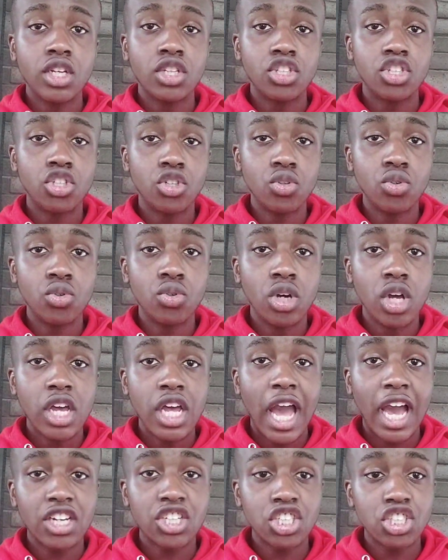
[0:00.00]
to
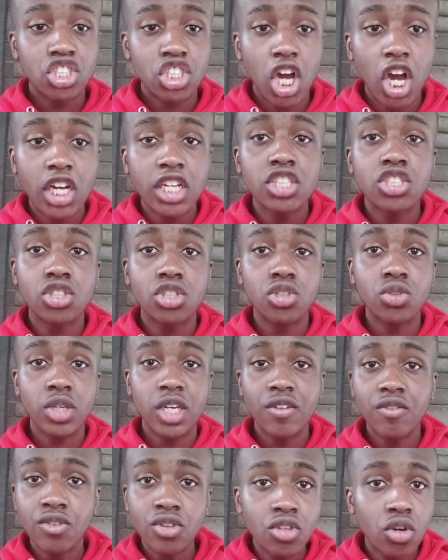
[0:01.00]
actually talking to you.
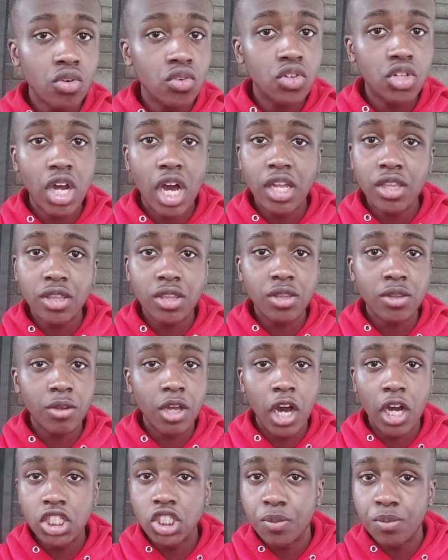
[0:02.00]
Even though you're not
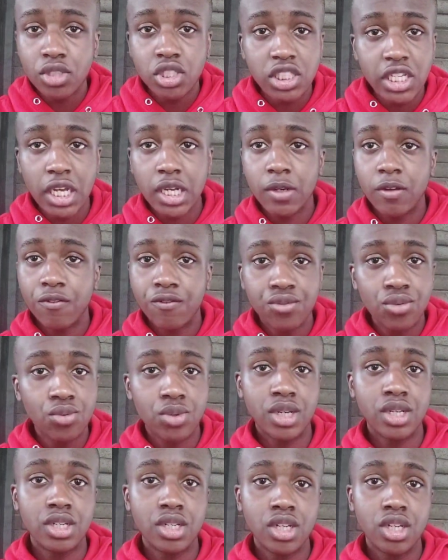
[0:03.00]
100%
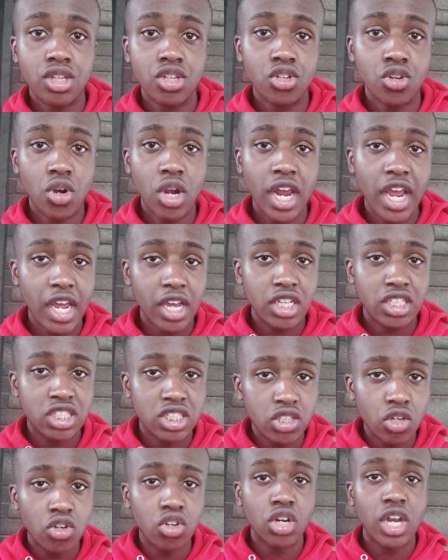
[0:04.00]
fluent, you're
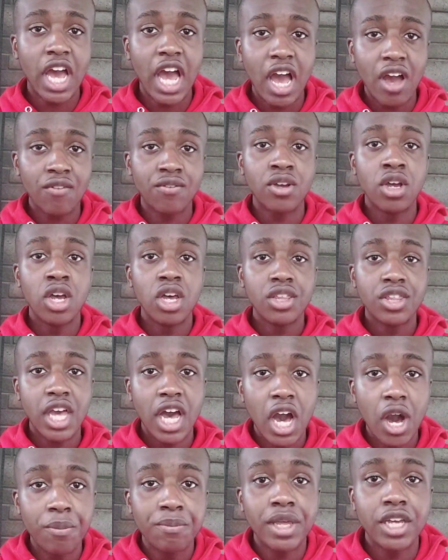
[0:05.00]
still going to have the
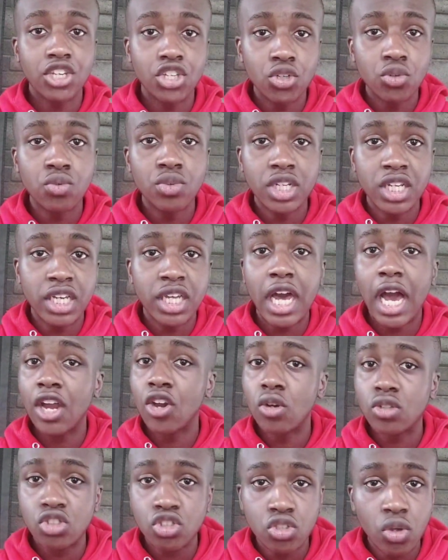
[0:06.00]
help that you need. I
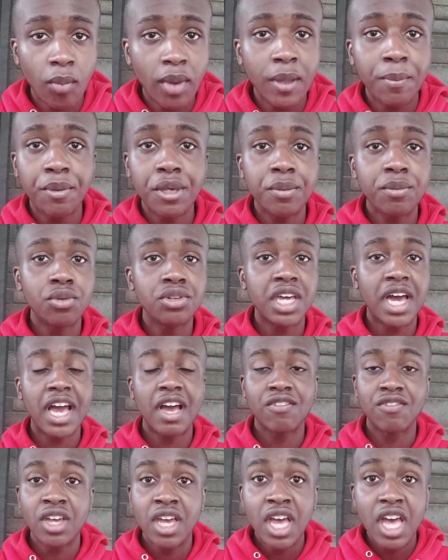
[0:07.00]
know so many people that
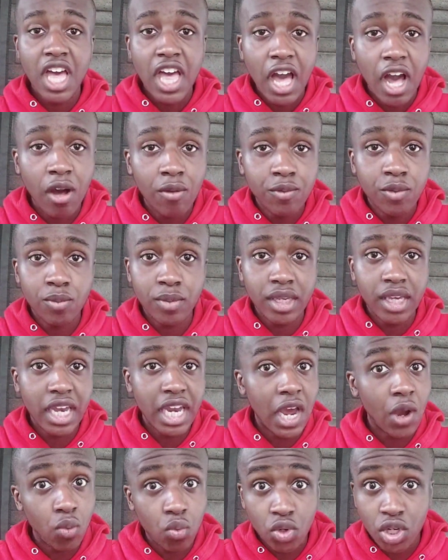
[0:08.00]
have helped me,
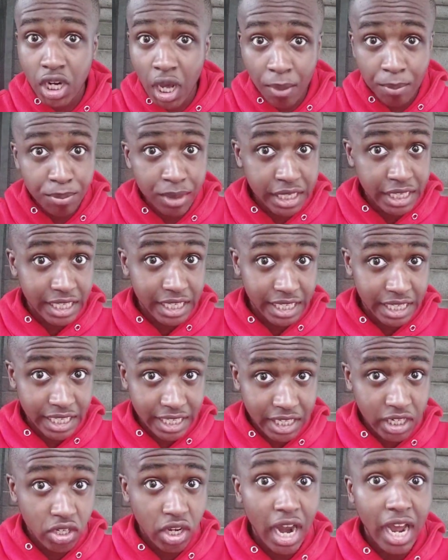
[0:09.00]
and I would not be
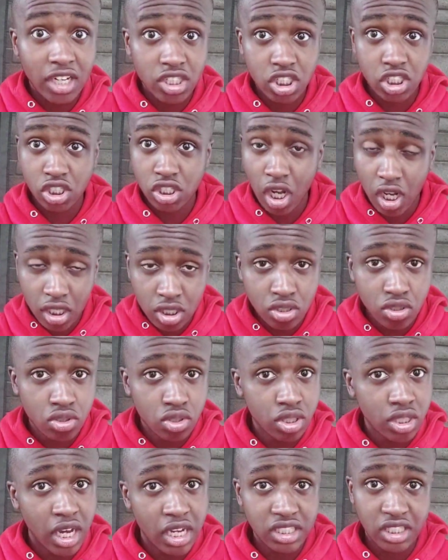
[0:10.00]
here actually talking to
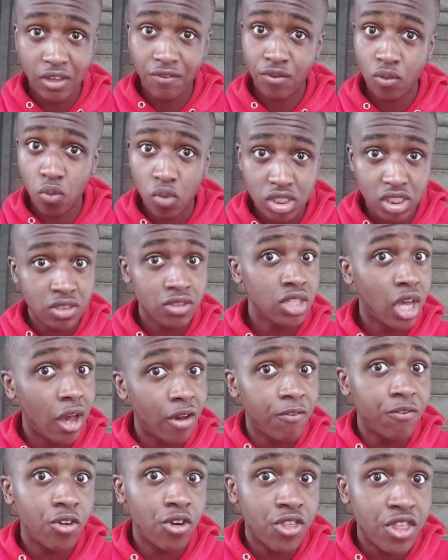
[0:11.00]
you guys if it was
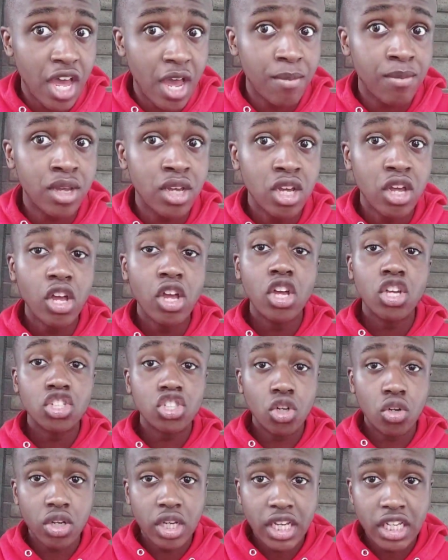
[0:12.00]
not for them.
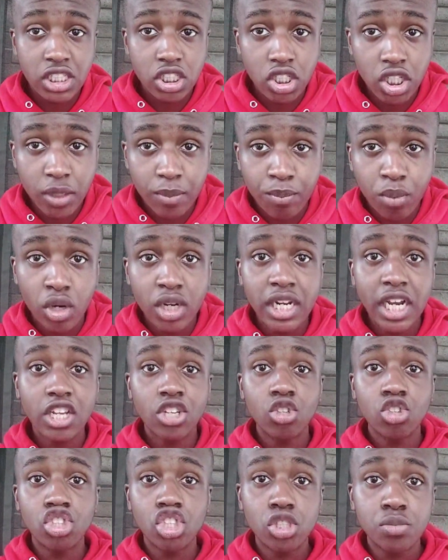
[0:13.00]
So it's important that
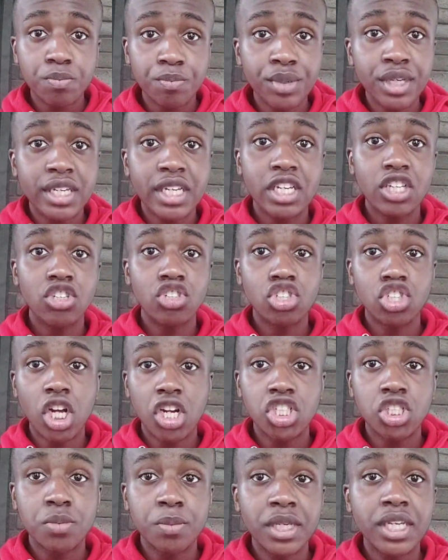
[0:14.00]
you speak and you
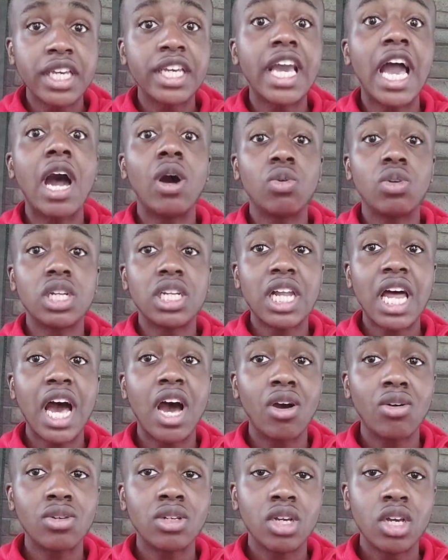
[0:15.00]
start speaking out
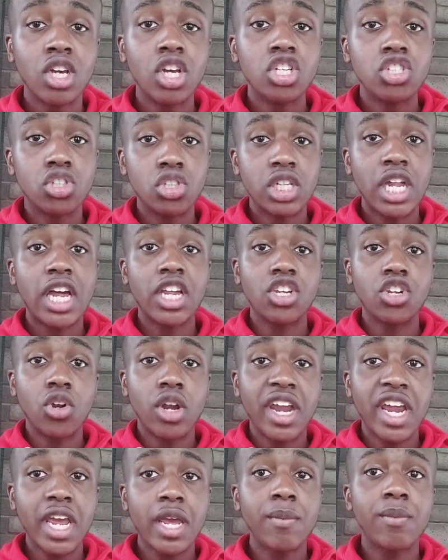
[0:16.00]
loud so that
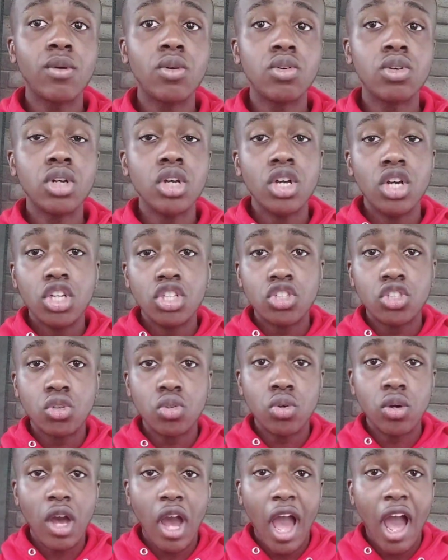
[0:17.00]
you're able
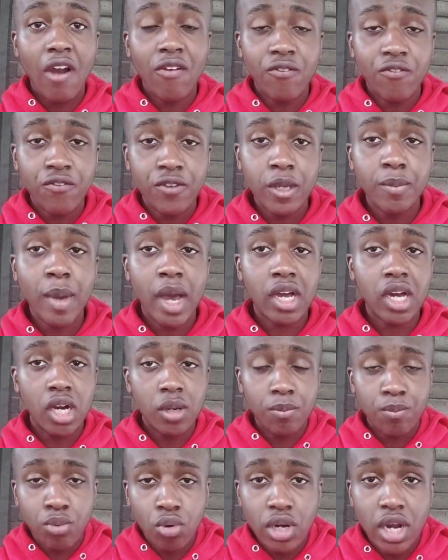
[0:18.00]
to have feedback
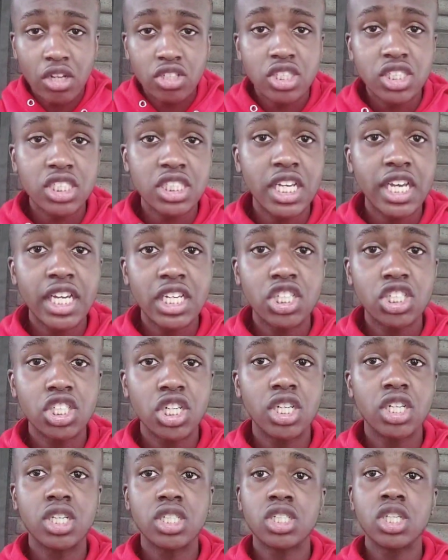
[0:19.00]
on
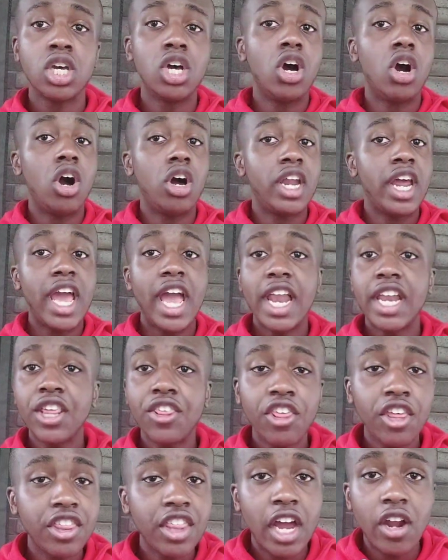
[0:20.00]
pronunciations, on
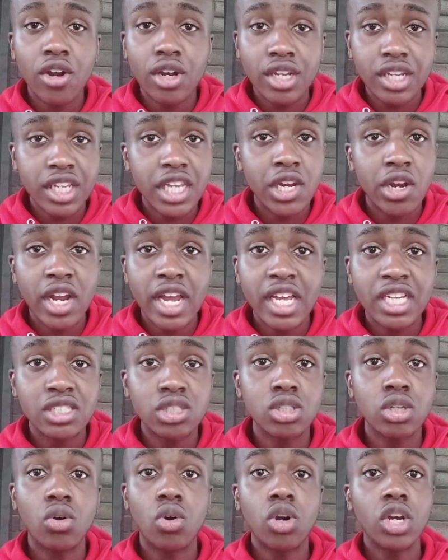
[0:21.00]
anything that there
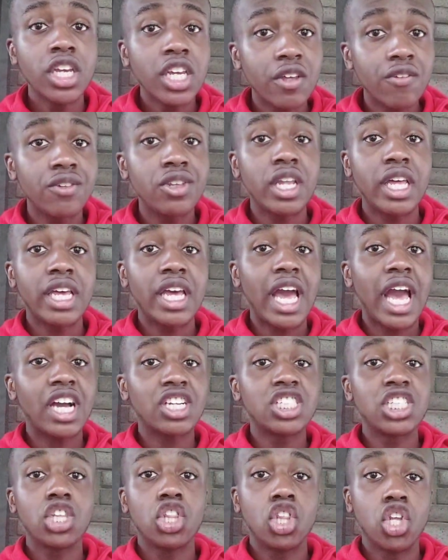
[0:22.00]
is, or even
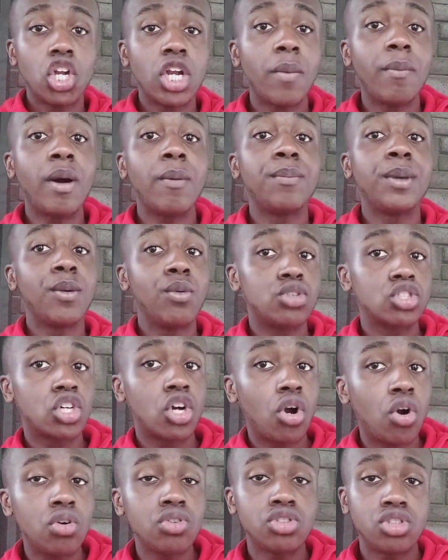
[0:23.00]
actually learn about people's
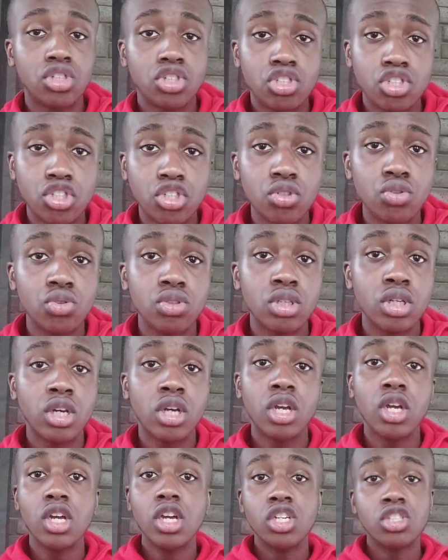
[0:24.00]
cultures too.
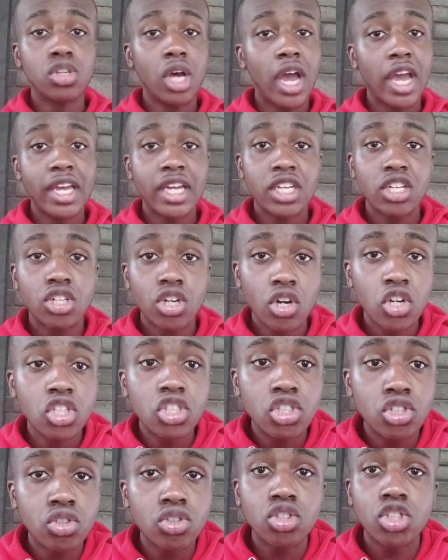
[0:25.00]
So I
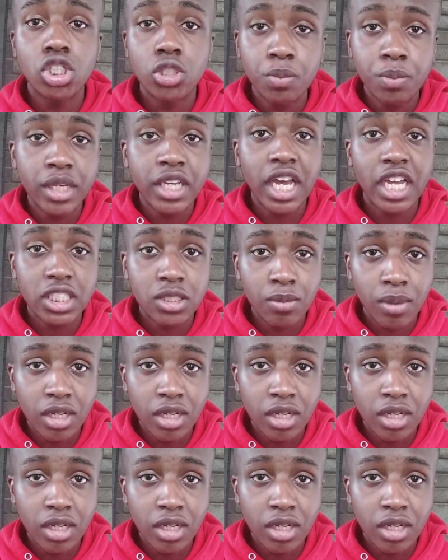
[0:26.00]
encourage you to speak as